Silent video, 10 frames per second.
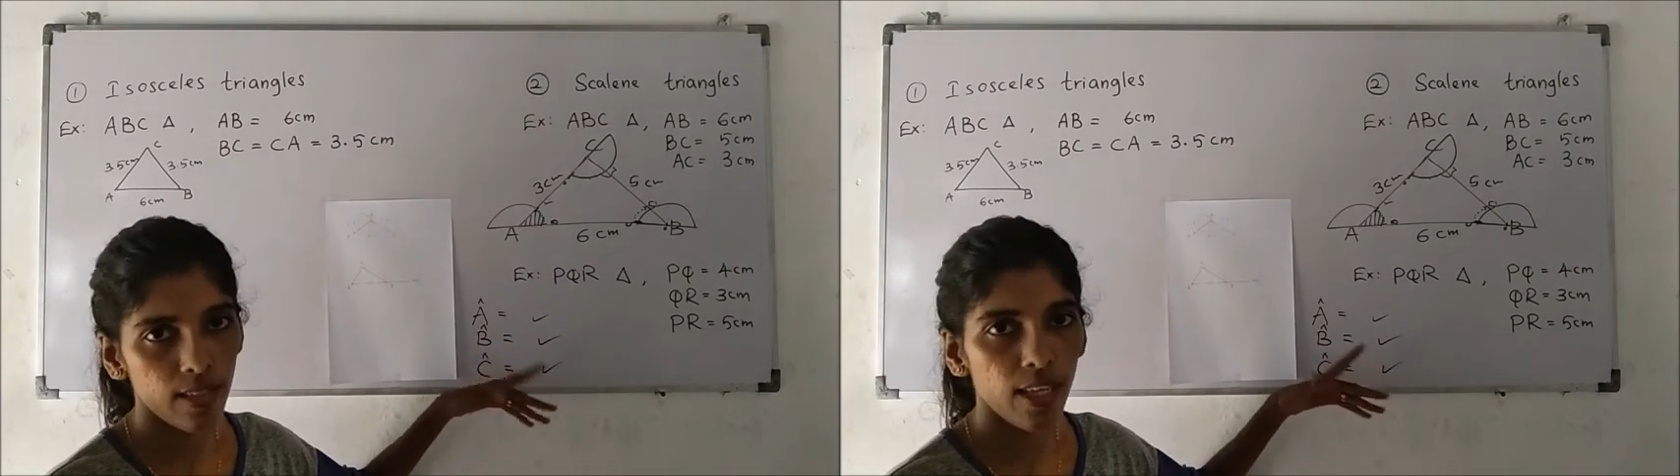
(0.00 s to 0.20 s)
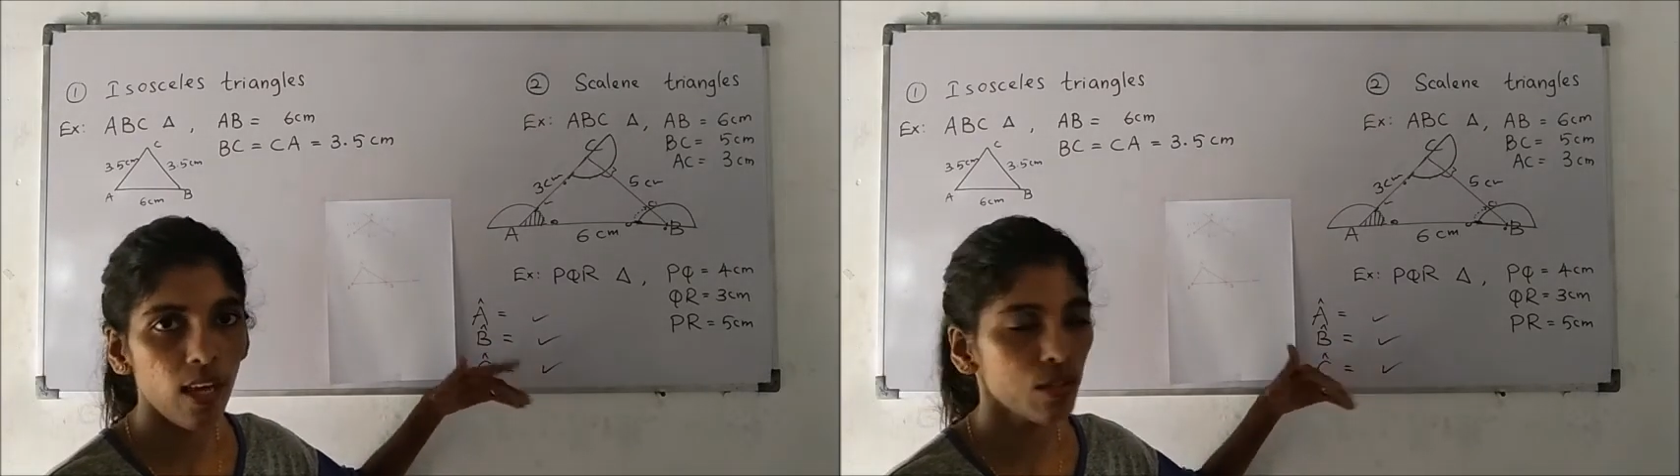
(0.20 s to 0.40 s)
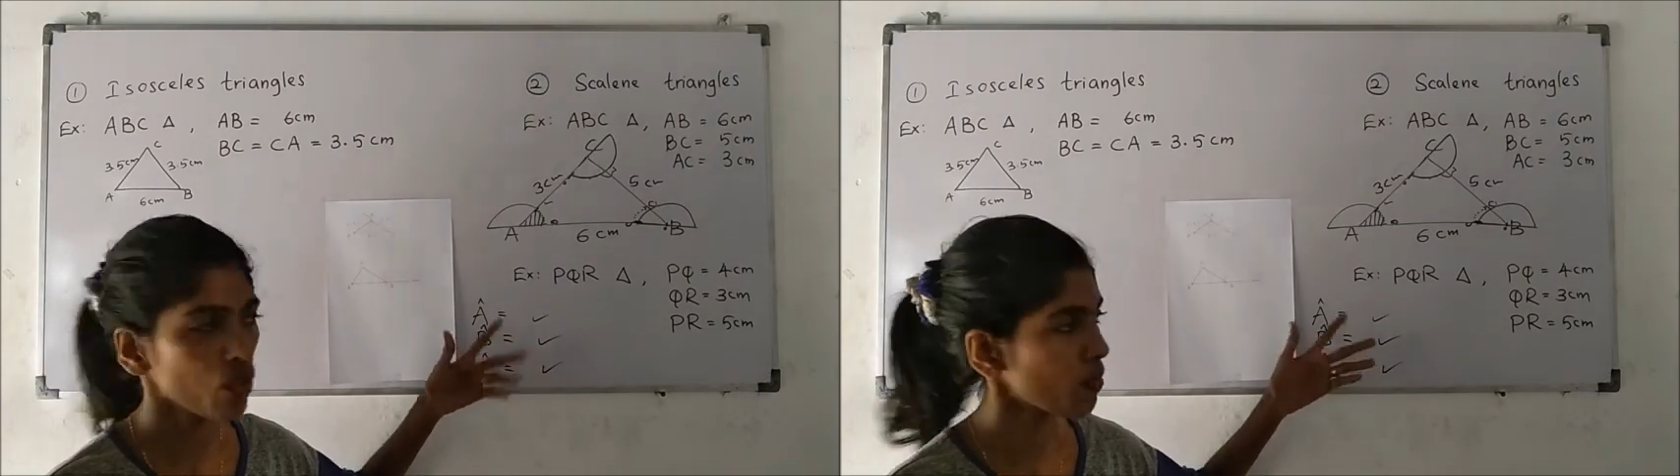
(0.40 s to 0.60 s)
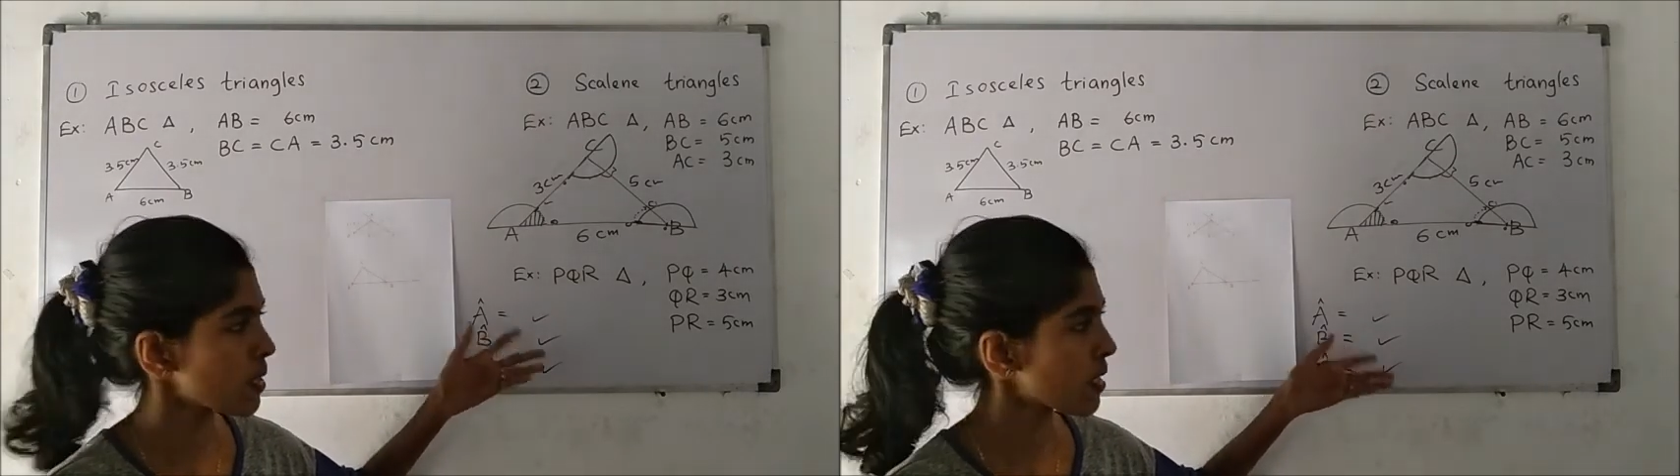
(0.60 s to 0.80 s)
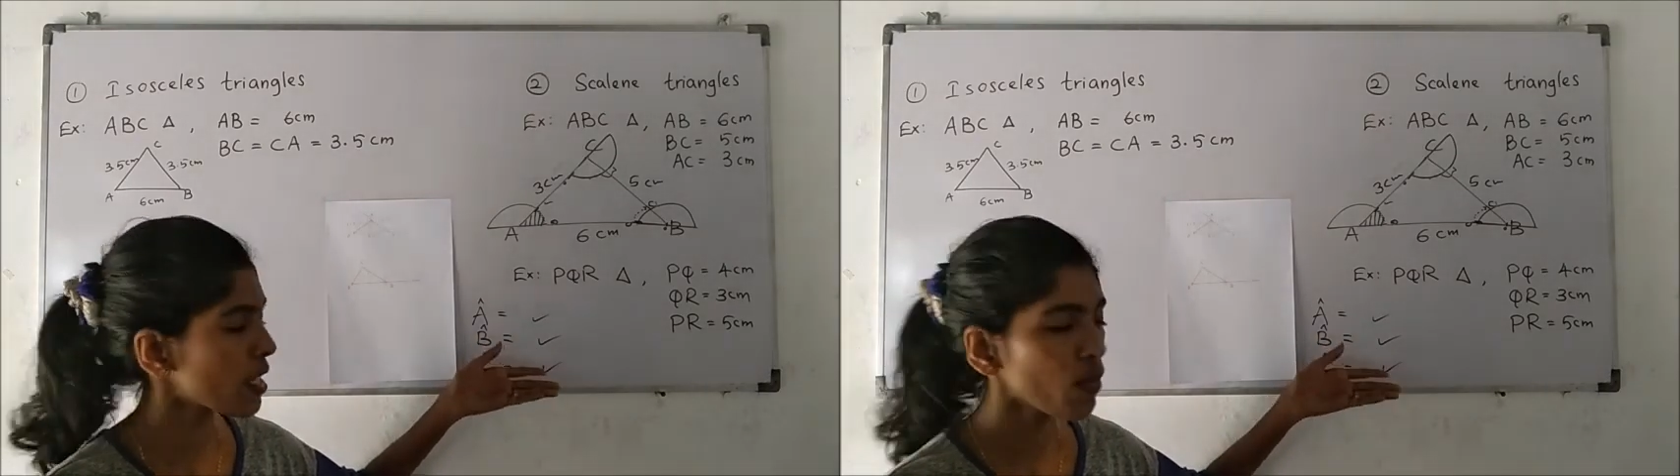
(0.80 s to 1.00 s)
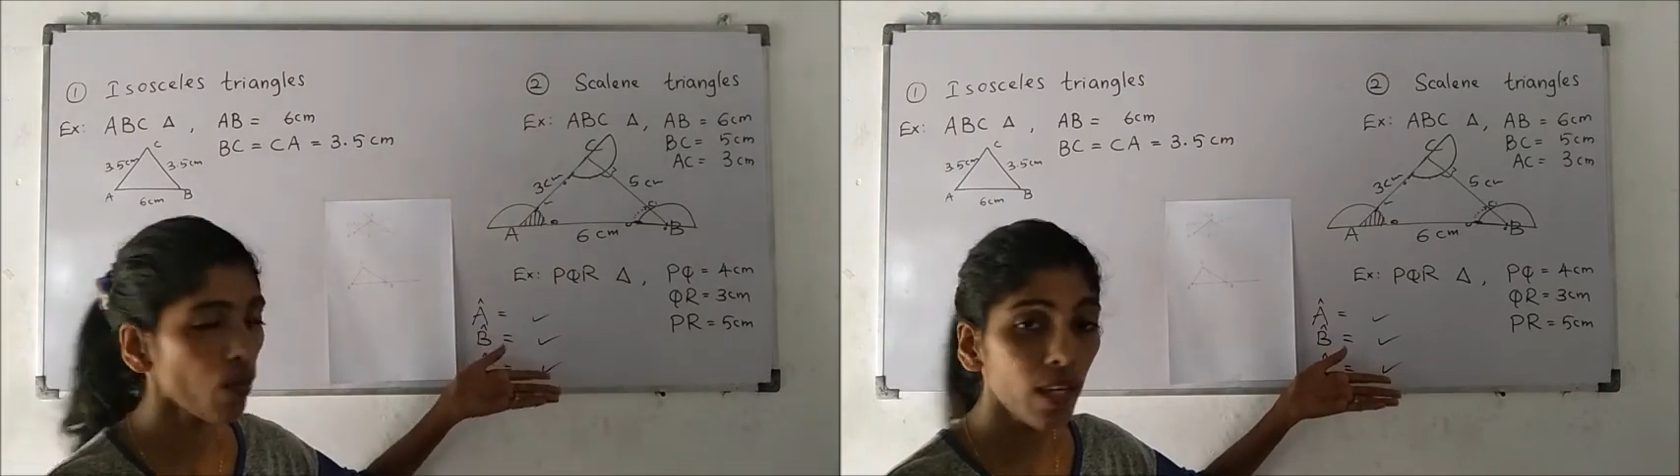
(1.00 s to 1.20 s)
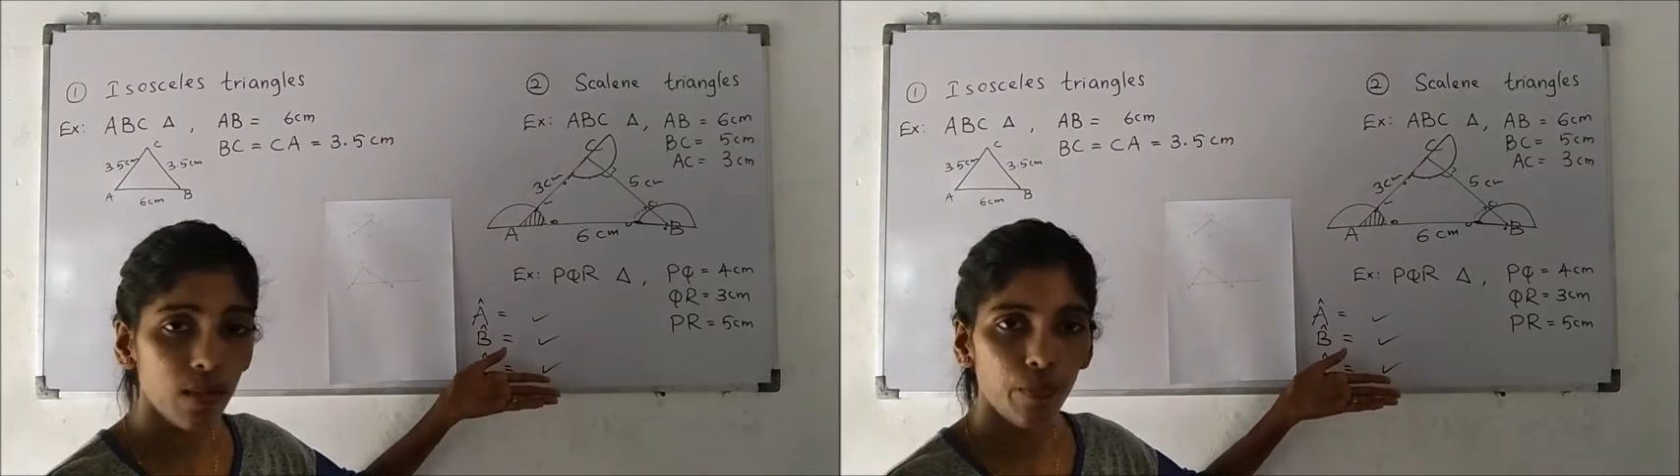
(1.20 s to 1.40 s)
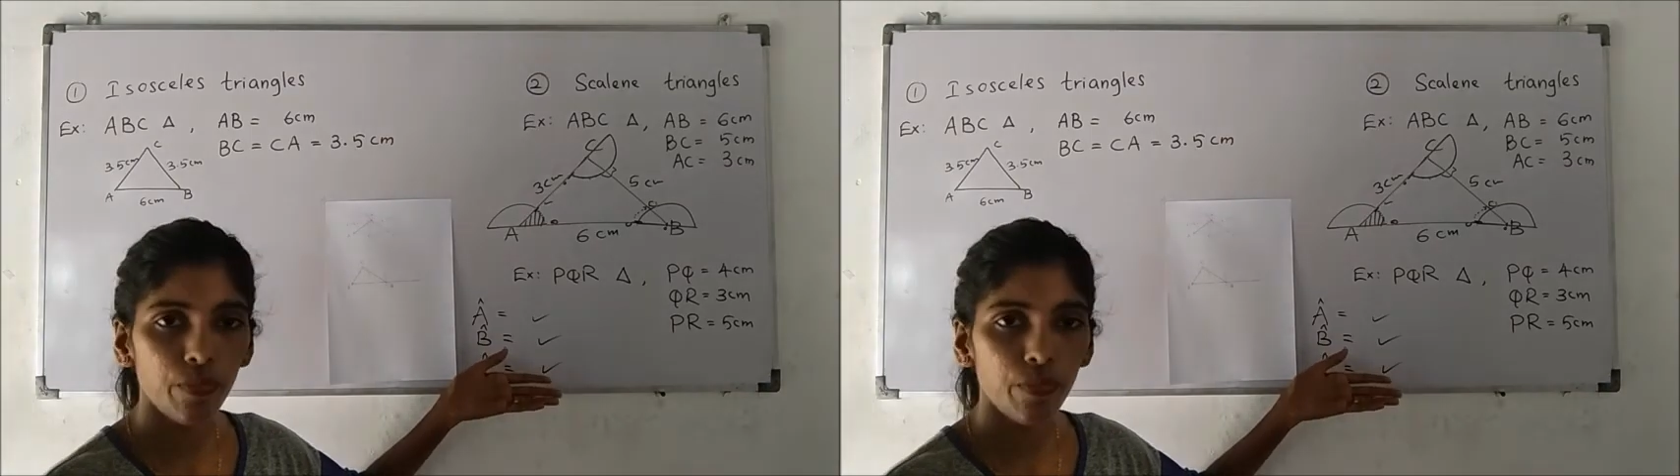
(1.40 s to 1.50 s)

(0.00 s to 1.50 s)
They are automatically what?